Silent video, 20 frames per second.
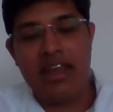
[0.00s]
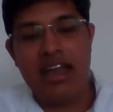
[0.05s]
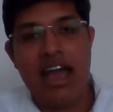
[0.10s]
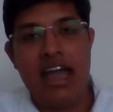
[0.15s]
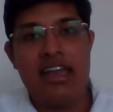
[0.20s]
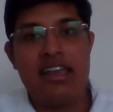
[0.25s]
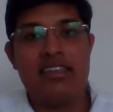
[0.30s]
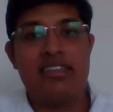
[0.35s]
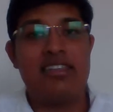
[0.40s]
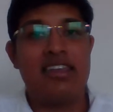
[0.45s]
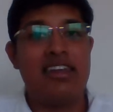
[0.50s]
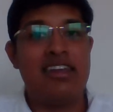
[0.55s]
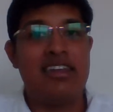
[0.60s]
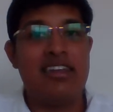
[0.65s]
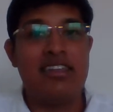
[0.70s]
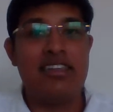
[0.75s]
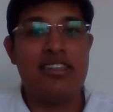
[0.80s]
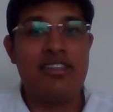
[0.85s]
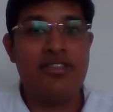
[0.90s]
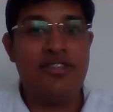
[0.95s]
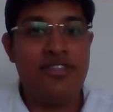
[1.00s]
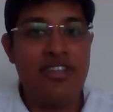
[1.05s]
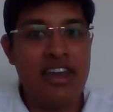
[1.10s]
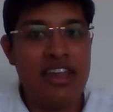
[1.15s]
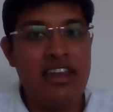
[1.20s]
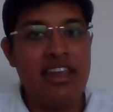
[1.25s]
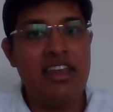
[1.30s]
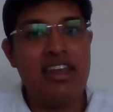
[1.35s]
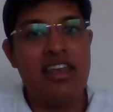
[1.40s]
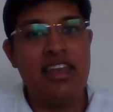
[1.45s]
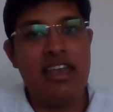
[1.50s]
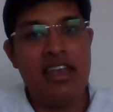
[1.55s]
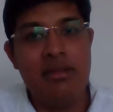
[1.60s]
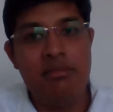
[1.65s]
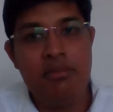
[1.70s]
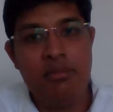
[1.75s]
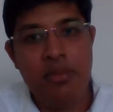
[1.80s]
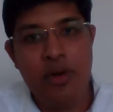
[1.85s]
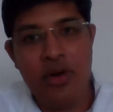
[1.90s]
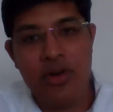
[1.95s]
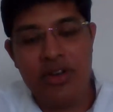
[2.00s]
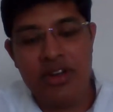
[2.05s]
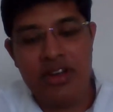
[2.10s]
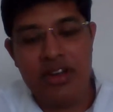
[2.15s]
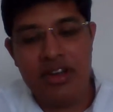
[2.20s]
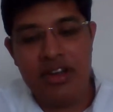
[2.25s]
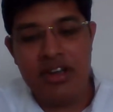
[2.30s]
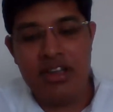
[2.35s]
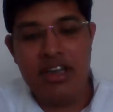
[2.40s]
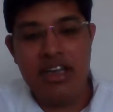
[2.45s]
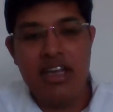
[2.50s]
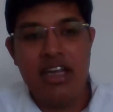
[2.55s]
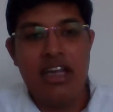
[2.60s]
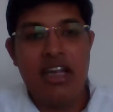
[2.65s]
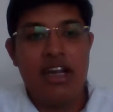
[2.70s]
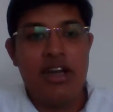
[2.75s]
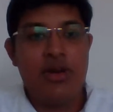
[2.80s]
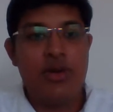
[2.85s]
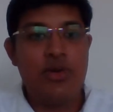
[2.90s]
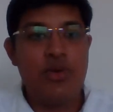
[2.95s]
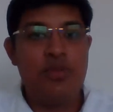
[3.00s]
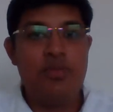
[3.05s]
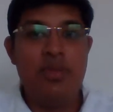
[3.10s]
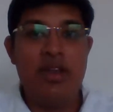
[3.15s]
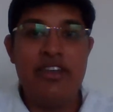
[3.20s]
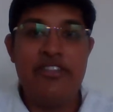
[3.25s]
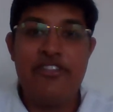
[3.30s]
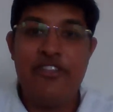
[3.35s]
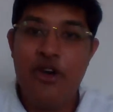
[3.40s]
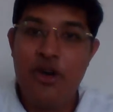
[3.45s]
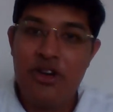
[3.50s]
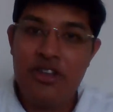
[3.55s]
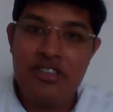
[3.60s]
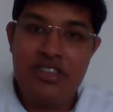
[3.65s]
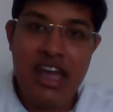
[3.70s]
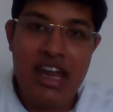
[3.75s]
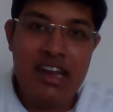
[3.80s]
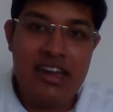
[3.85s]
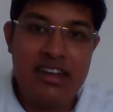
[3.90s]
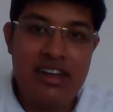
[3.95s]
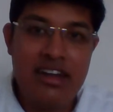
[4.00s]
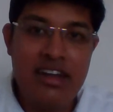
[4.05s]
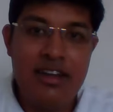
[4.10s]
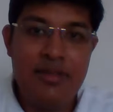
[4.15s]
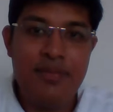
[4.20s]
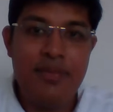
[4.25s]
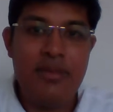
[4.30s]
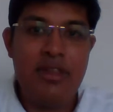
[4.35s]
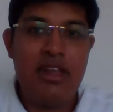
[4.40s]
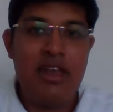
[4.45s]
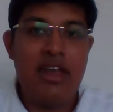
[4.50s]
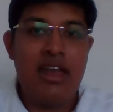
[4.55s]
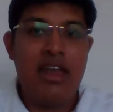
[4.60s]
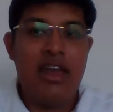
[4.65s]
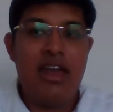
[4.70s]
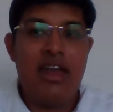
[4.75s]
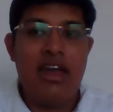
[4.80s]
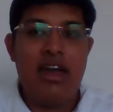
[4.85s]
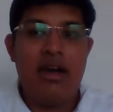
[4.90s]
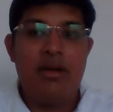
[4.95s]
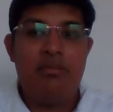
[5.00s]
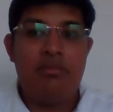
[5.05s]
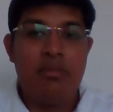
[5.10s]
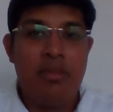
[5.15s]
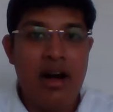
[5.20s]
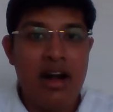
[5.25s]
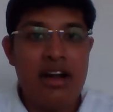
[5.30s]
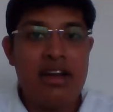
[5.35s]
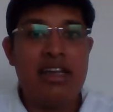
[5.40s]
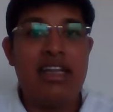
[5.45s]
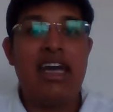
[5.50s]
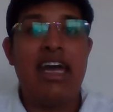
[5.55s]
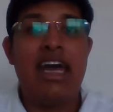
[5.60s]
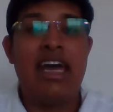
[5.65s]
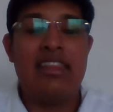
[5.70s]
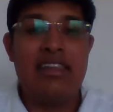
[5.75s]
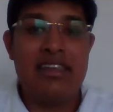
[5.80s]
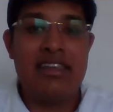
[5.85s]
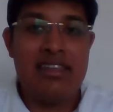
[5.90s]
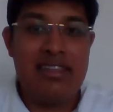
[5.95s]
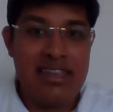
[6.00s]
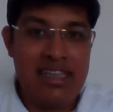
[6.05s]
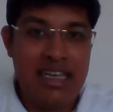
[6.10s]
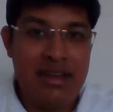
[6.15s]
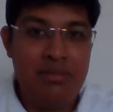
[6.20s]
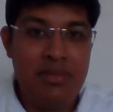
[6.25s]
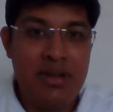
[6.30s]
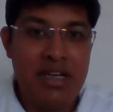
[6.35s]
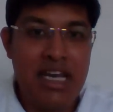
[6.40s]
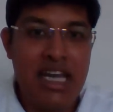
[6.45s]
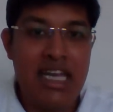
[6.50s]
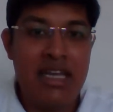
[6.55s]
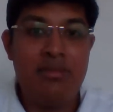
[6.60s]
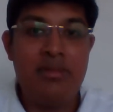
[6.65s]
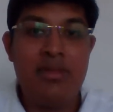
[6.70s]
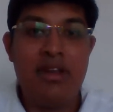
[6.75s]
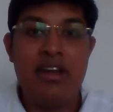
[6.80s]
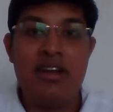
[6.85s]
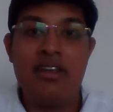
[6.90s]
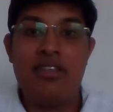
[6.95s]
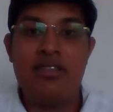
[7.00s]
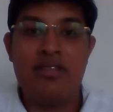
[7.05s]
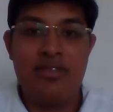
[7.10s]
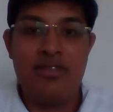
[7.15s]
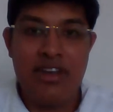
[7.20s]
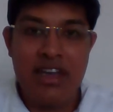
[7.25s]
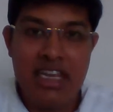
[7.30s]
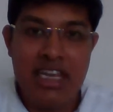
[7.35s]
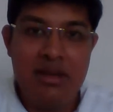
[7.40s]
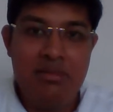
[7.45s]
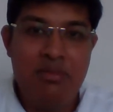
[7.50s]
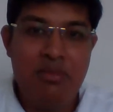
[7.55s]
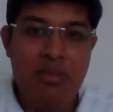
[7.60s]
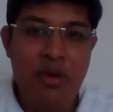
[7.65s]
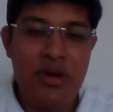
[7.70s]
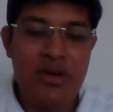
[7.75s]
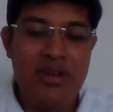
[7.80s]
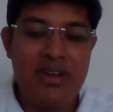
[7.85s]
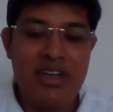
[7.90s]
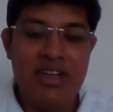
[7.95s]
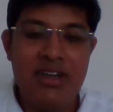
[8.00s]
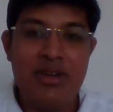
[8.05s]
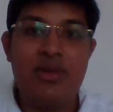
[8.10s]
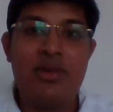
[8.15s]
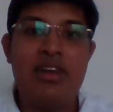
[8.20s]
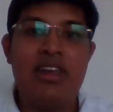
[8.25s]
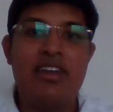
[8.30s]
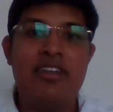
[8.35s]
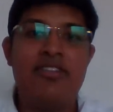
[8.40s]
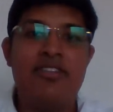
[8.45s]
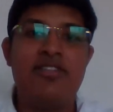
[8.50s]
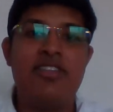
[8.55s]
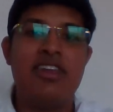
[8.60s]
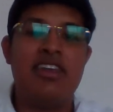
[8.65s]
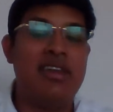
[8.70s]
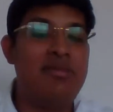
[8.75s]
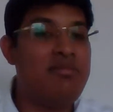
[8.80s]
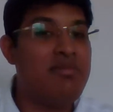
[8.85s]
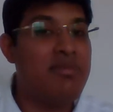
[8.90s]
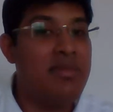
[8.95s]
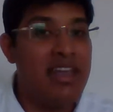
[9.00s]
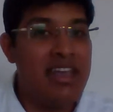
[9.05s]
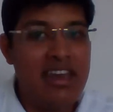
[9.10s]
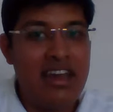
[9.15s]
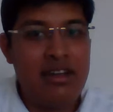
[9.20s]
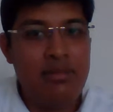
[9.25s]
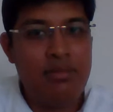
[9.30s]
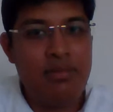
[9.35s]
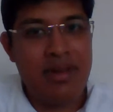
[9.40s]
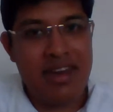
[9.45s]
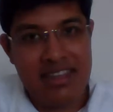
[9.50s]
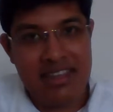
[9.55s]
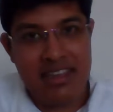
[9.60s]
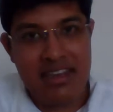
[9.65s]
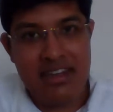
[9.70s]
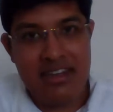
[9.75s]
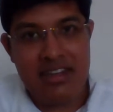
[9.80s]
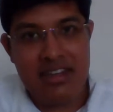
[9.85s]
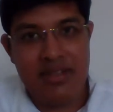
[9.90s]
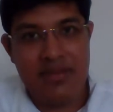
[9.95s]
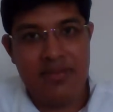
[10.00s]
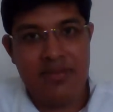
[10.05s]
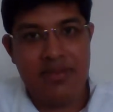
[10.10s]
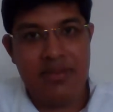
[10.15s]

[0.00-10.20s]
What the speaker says: Guys, it is very important to be foresighted, but at the same time it is very important to live in immediate present.